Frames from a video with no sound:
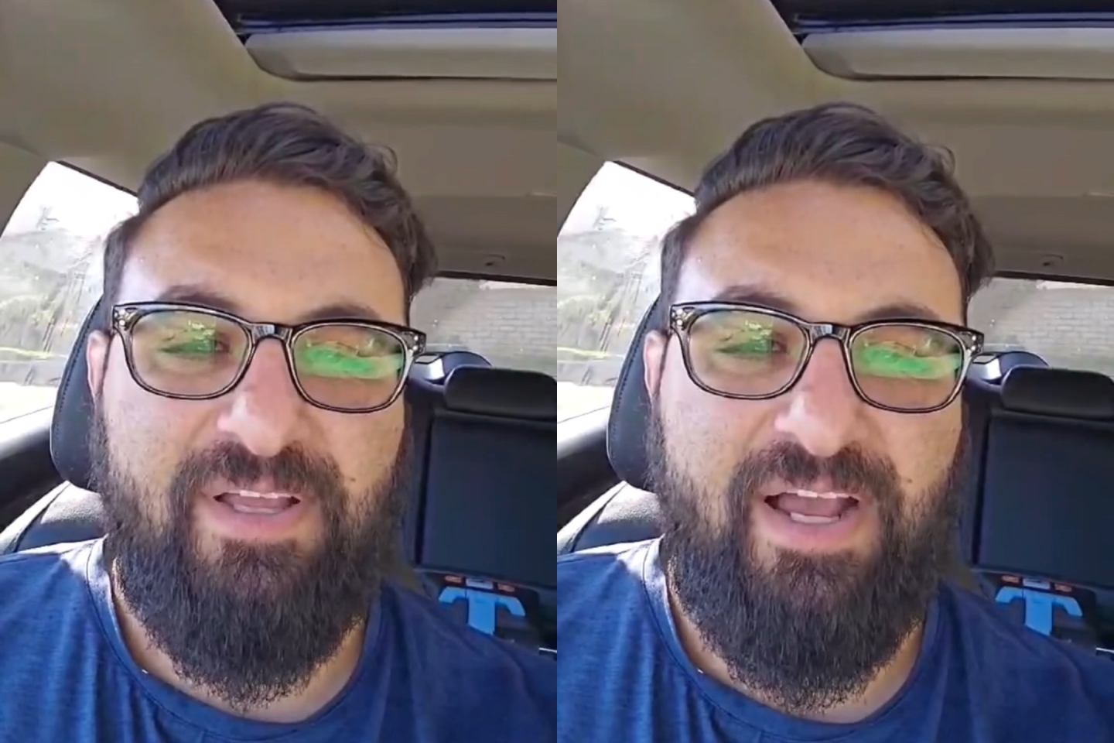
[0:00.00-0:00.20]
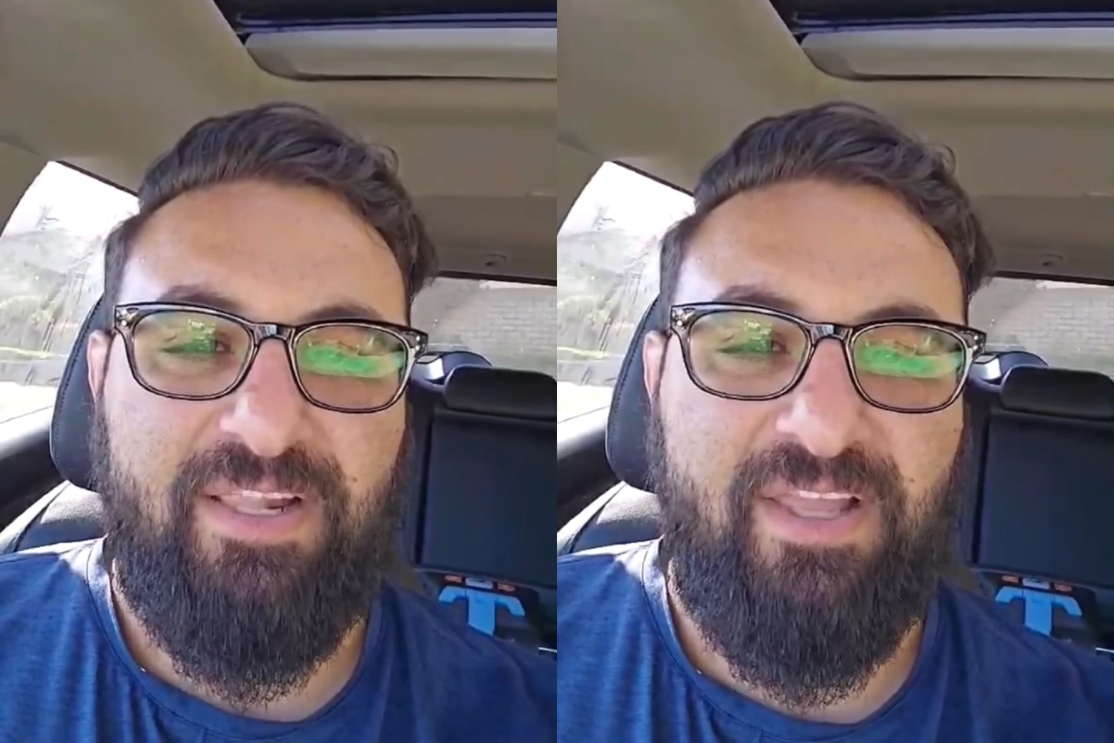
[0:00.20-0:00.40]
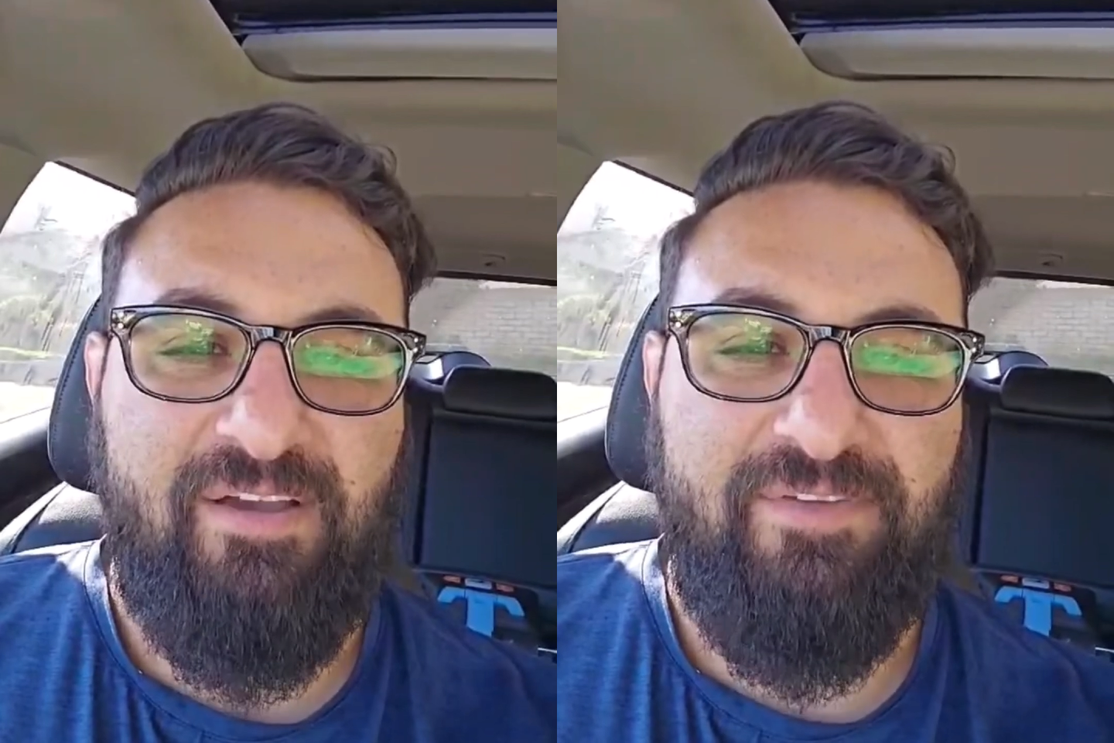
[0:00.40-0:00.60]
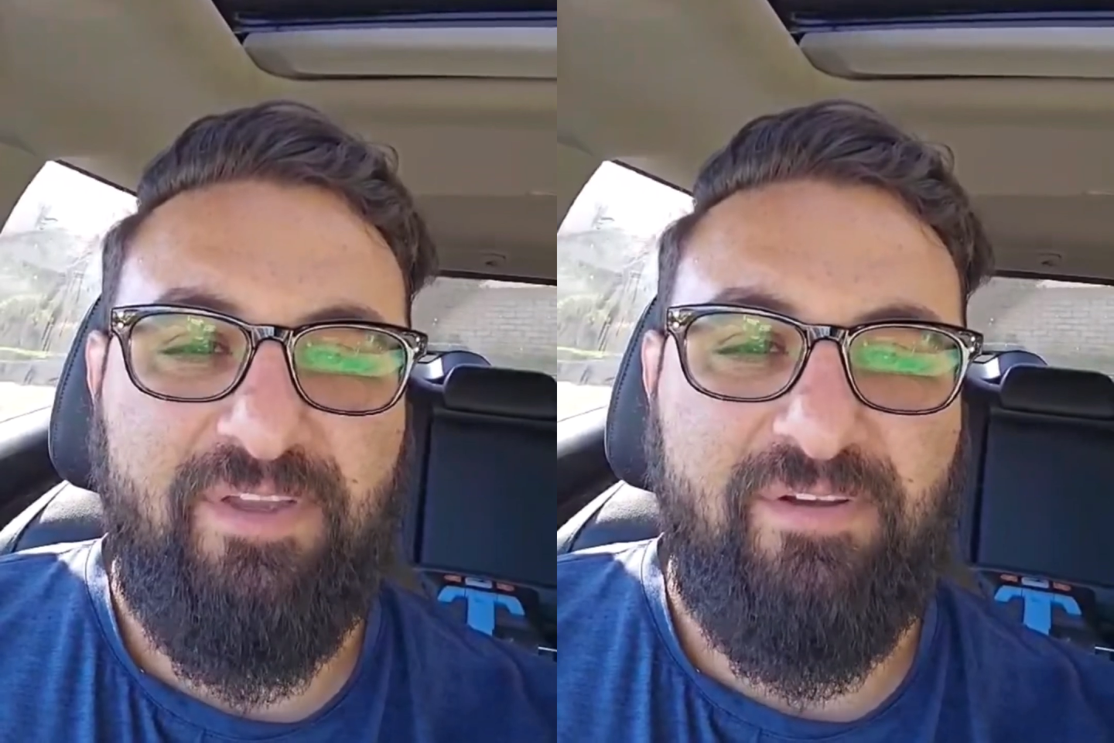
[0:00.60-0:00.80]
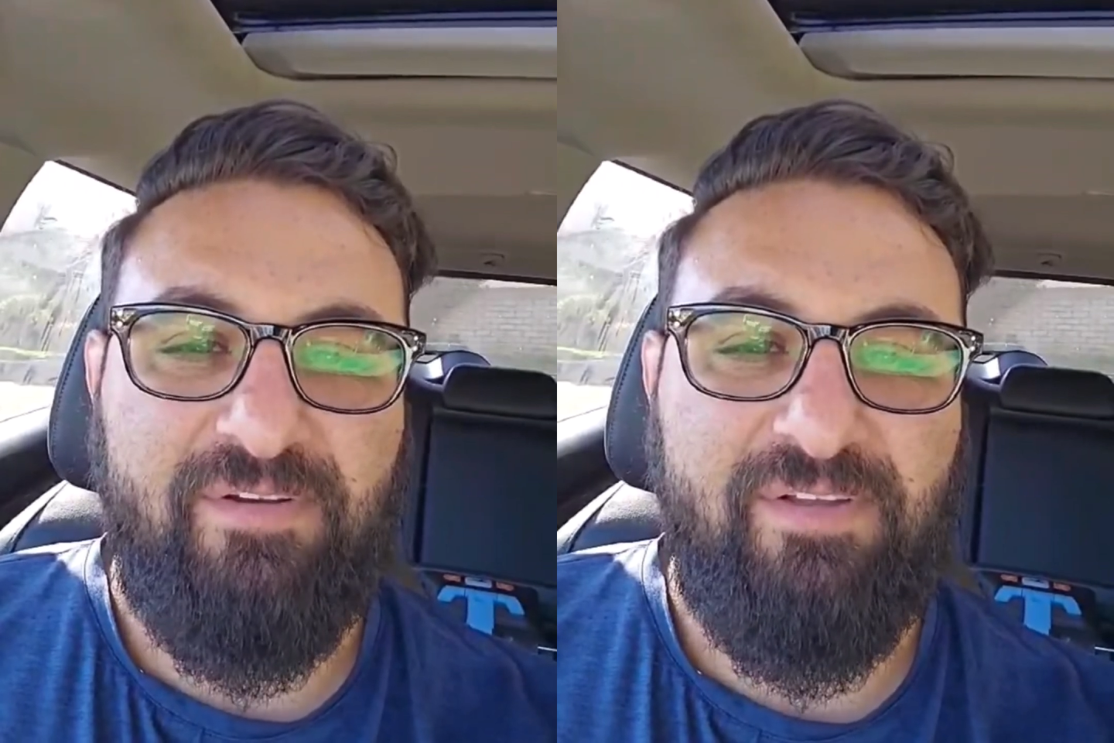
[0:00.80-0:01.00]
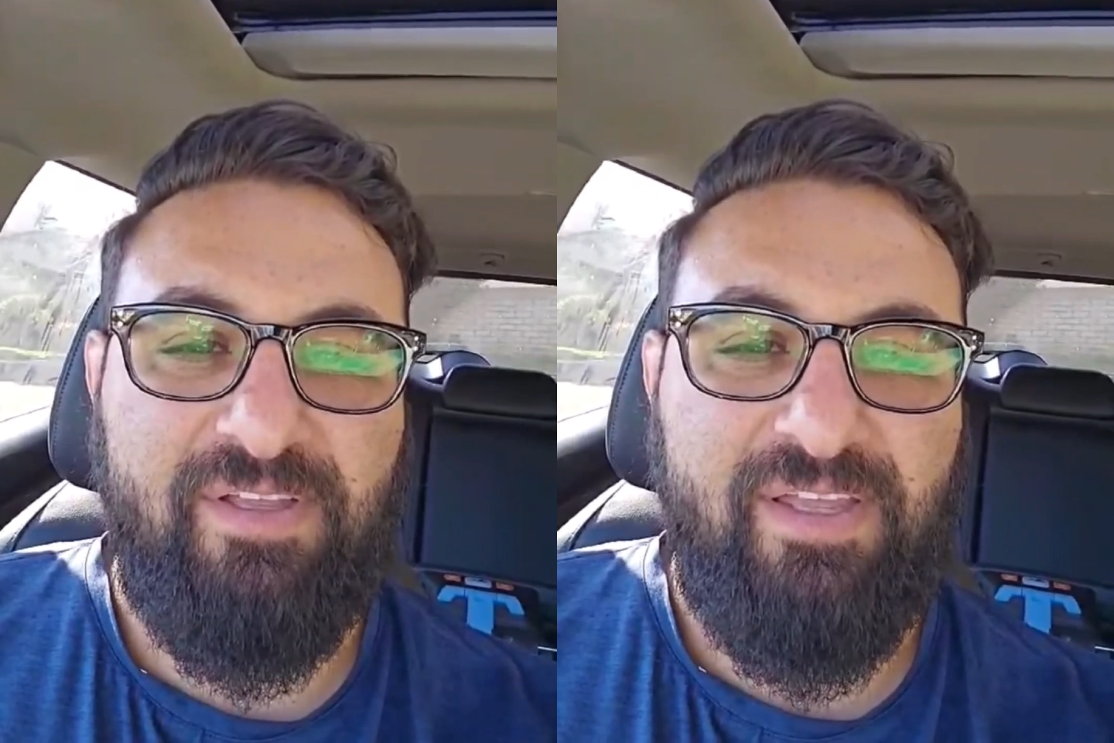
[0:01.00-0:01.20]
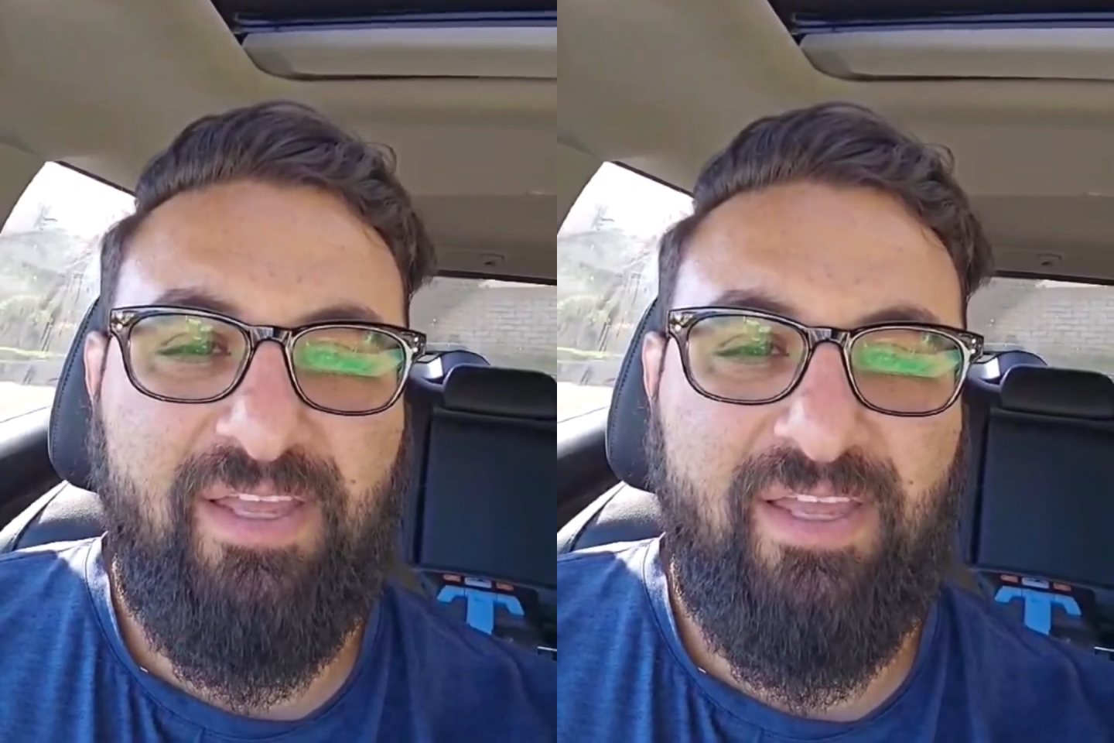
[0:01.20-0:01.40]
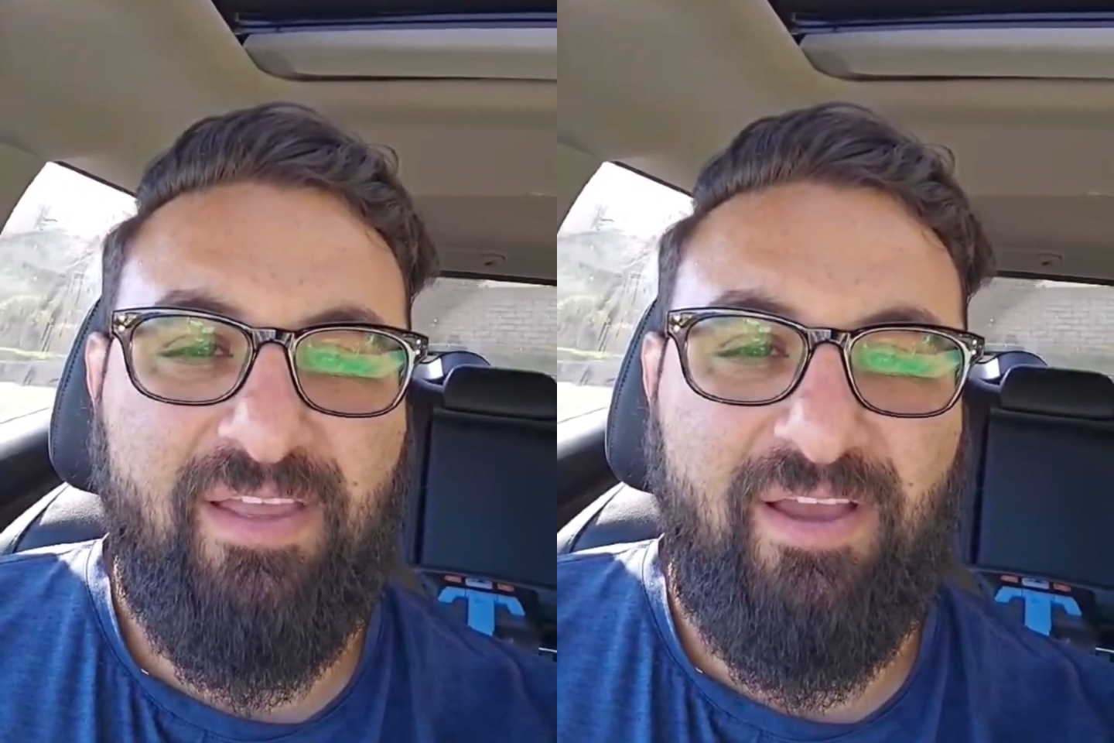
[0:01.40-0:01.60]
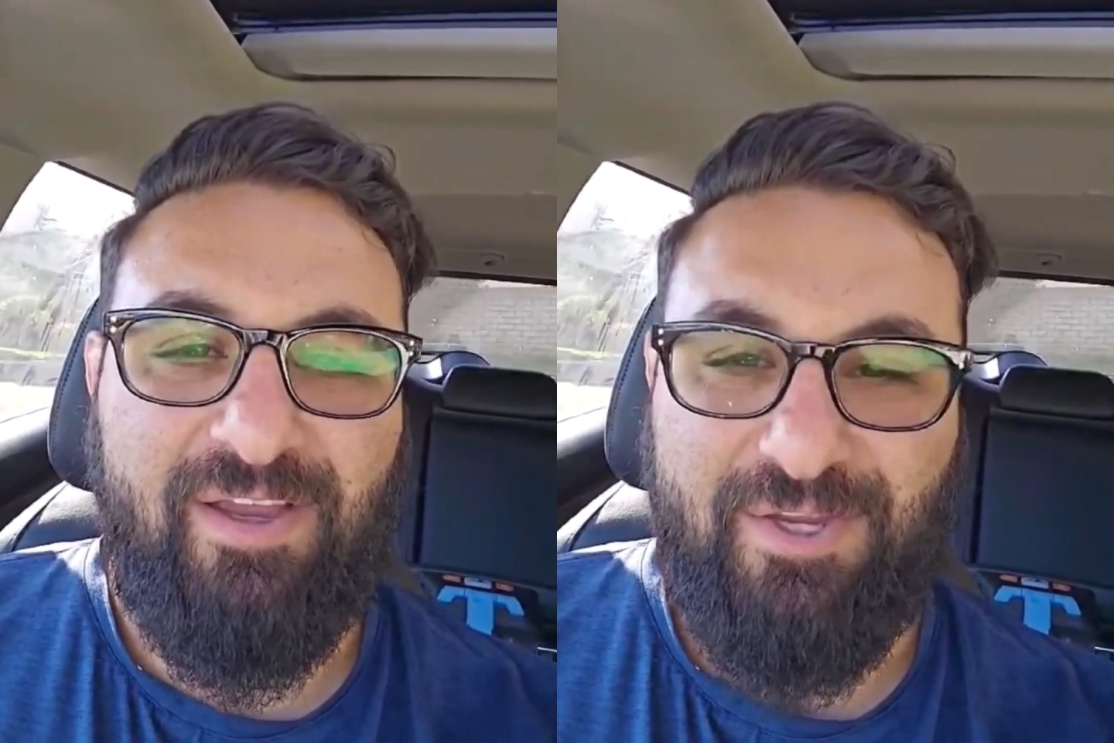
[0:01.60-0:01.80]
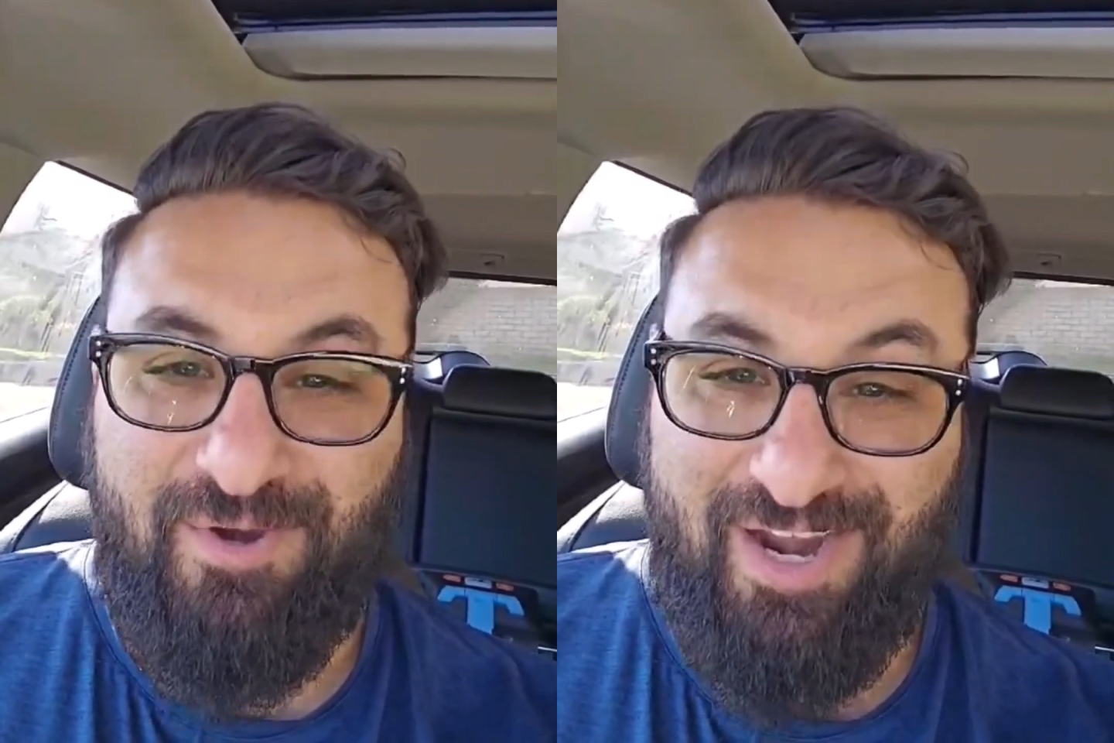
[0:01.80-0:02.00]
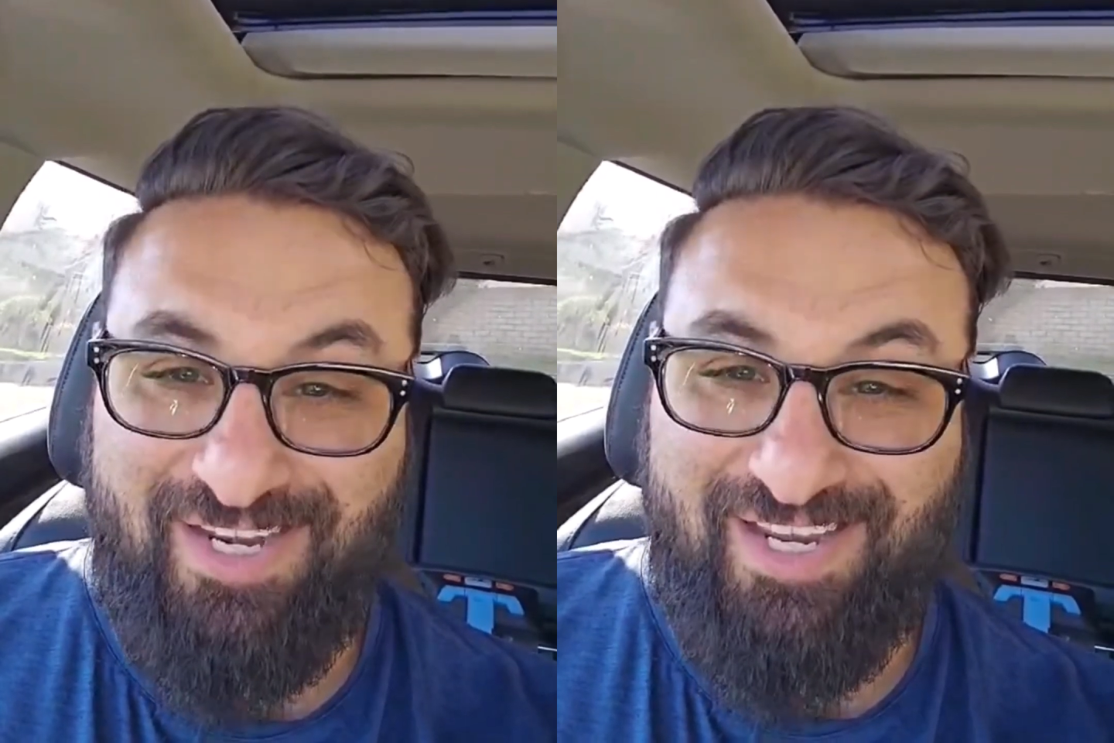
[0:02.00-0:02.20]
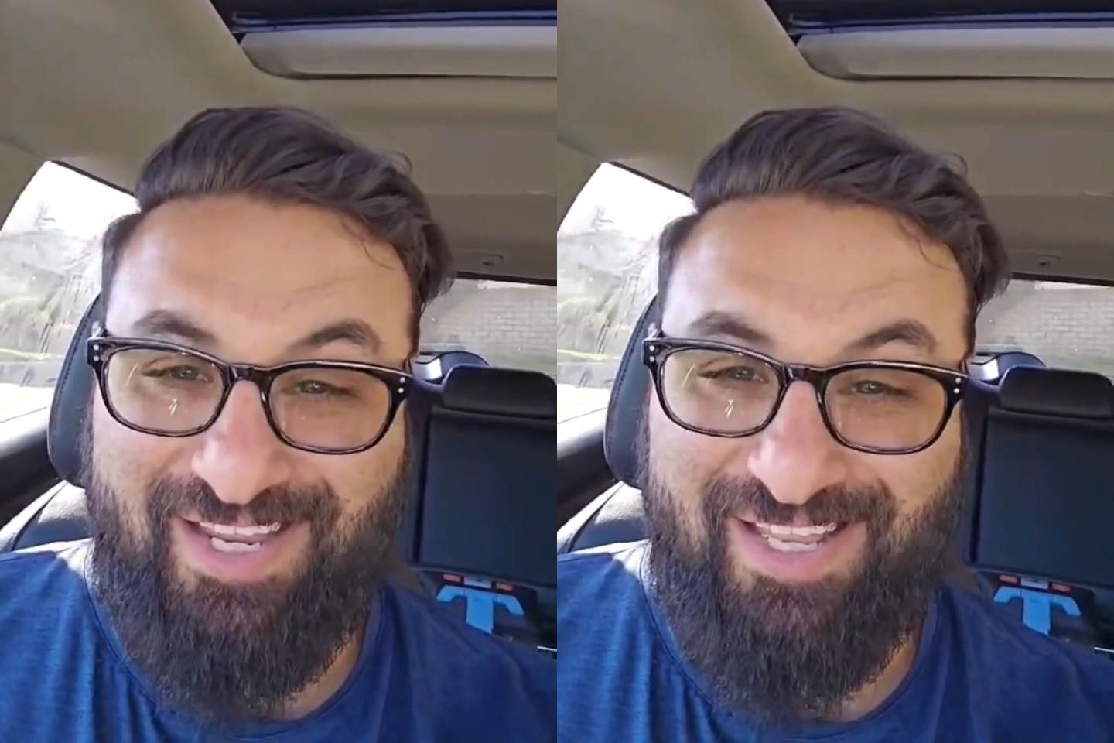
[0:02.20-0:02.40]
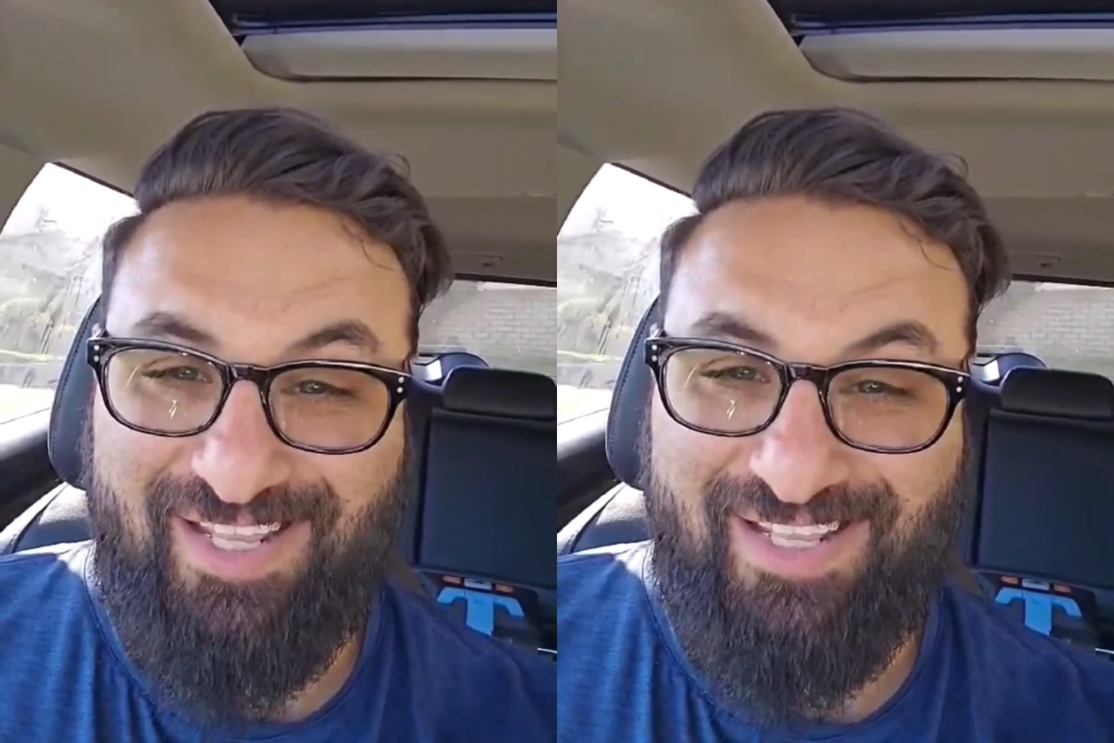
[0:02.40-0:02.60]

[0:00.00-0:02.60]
I love you. Are you crying yet?